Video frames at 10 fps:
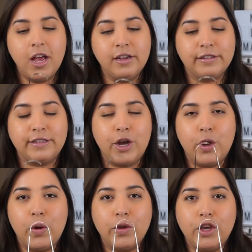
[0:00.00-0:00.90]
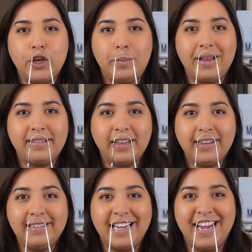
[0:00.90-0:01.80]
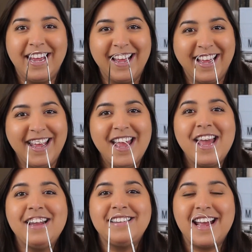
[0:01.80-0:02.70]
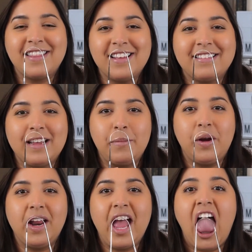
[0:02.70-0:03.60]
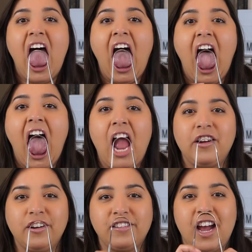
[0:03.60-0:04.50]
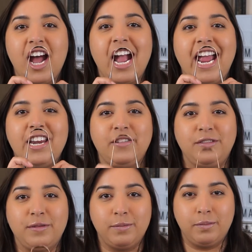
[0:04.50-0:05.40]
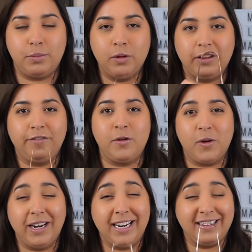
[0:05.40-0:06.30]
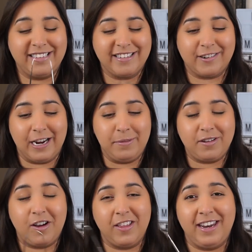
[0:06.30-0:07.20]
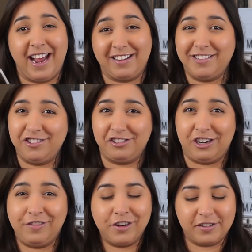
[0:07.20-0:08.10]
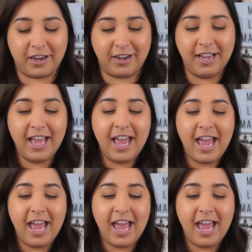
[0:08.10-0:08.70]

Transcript: So you basically take this and put it on your tongue and you pull it forward and it scrapes all the nasty shit off your tongue.